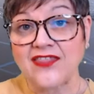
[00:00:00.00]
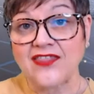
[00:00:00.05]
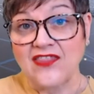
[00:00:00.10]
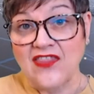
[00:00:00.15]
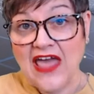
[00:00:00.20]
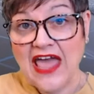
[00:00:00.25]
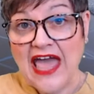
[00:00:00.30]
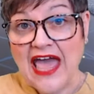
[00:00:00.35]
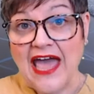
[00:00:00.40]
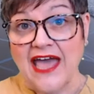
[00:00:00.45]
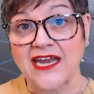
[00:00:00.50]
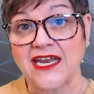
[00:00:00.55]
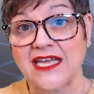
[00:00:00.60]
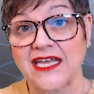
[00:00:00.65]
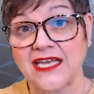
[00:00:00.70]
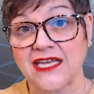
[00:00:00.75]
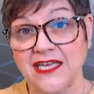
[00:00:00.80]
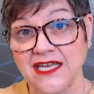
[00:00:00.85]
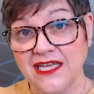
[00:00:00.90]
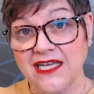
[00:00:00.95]
that
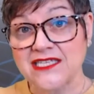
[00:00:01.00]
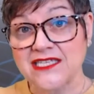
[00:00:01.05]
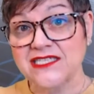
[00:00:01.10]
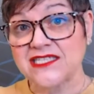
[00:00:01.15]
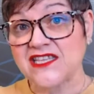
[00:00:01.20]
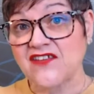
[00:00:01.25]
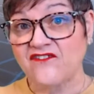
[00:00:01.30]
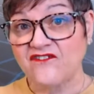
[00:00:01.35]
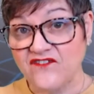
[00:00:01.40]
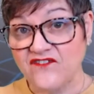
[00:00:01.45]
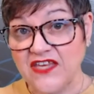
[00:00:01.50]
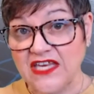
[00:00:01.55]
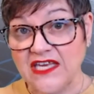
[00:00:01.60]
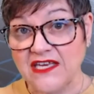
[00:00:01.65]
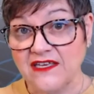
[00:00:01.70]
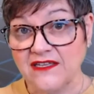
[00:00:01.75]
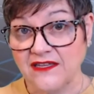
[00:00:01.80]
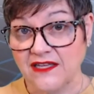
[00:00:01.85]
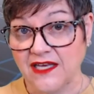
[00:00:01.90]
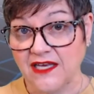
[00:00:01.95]
it is the
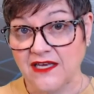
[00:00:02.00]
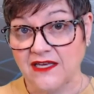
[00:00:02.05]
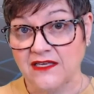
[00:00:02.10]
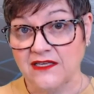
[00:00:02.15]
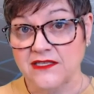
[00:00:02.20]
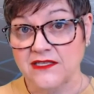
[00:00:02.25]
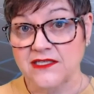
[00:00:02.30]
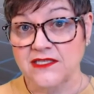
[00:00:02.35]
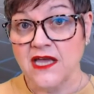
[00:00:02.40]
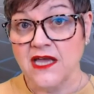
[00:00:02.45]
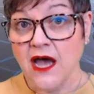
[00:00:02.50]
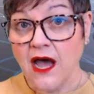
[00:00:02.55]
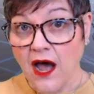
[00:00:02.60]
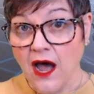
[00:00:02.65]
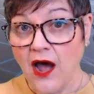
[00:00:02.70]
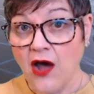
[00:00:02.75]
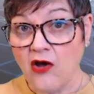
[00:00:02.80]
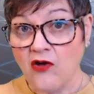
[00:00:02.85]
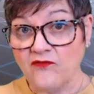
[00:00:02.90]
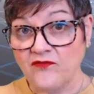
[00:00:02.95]
feelings
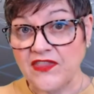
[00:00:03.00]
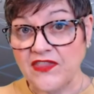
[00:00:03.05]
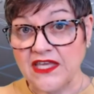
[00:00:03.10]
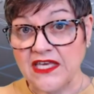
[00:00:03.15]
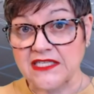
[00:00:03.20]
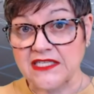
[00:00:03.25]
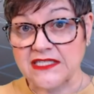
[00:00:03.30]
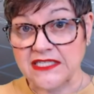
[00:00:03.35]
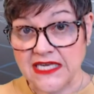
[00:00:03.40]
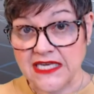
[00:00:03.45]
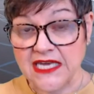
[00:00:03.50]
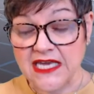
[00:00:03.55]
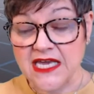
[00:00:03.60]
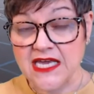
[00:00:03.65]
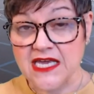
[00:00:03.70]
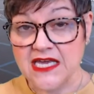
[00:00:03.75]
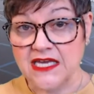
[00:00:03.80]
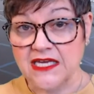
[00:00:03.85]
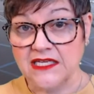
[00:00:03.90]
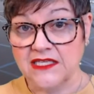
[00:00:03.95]
of these
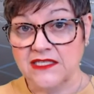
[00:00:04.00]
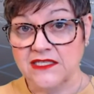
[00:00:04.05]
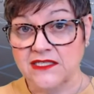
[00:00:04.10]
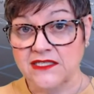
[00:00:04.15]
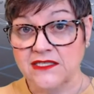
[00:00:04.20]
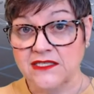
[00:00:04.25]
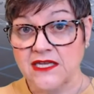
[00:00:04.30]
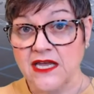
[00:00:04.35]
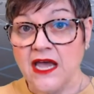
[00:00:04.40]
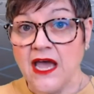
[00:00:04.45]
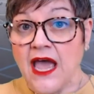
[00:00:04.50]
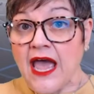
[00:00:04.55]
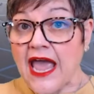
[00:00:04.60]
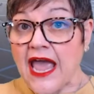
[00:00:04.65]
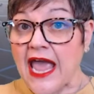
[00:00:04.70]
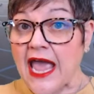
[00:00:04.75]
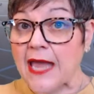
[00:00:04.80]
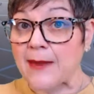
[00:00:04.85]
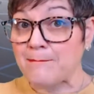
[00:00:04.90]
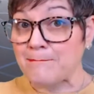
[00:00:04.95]
kids
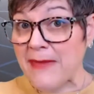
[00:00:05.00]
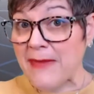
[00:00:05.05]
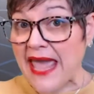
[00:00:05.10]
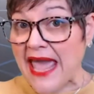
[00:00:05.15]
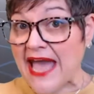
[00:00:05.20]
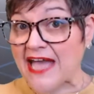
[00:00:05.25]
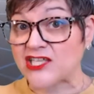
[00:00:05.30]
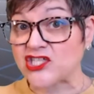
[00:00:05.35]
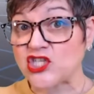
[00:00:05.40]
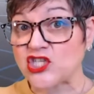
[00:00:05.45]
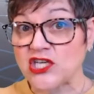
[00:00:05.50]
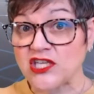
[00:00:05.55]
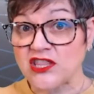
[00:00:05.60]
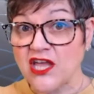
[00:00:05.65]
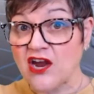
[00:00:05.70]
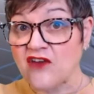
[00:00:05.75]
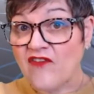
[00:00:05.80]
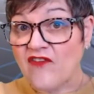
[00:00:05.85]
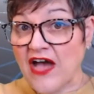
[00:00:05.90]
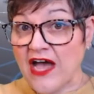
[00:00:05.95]
and matching
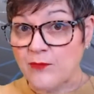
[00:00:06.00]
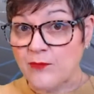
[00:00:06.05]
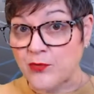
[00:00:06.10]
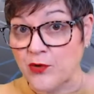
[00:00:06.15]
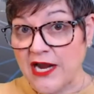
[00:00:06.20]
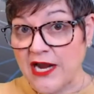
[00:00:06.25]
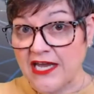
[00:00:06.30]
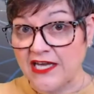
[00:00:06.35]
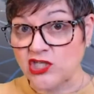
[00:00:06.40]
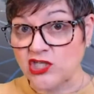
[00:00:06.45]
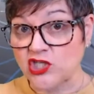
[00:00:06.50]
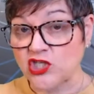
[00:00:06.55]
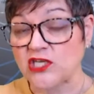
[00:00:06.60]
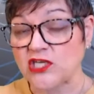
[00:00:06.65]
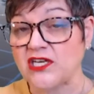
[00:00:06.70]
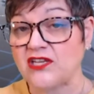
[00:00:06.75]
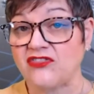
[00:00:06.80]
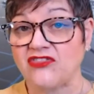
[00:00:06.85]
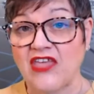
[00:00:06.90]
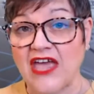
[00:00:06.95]
their
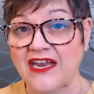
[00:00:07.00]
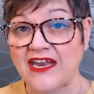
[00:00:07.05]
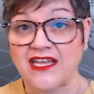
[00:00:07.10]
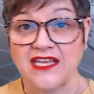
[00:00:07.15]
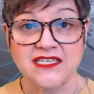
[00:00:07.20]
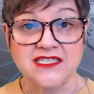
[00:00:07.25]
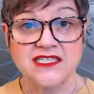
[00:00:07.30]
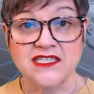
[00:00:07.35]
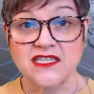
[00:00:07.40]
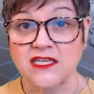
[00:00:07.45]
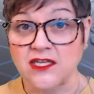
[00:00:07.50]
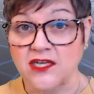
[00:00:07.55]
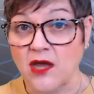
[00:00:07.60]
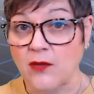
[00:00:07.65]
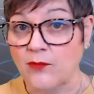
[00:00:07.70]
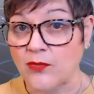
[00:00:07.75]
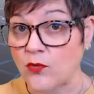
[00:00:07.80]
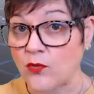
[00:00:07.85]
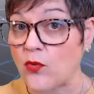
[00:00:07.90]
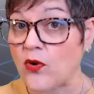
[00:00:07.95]
vibration that is the
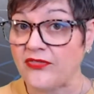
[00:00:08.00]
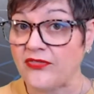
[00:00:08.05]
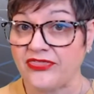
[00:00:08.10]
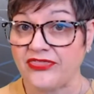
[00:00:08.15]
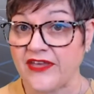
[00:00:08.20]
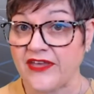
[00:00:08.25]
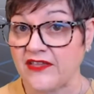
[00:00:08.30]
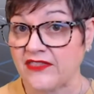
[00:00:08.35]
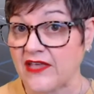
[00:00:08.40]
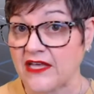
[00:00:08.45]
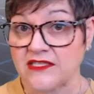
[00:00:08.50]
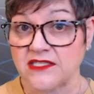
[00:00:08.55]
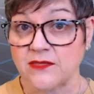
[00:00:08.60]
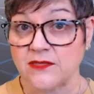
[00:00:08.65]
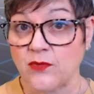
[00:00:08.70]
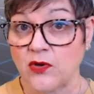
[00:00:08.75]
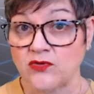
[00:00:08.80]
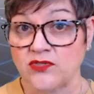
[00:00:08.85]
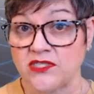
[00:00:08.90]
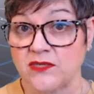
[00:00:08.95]
number one thing that's
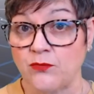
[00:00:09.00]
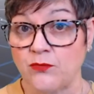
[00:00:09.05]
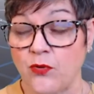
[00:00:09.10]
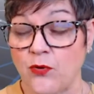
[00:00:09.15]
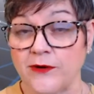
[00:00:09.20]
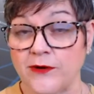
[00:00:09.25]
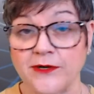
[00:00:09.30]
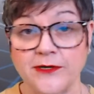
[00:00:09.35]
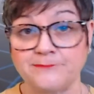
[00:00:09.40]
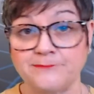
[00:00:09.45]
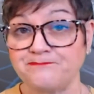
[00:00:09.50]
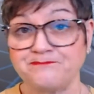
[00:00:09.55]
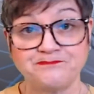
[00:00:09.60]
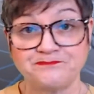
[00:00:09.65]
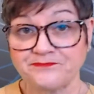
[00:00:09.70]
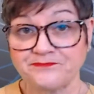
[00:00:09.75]
the most important.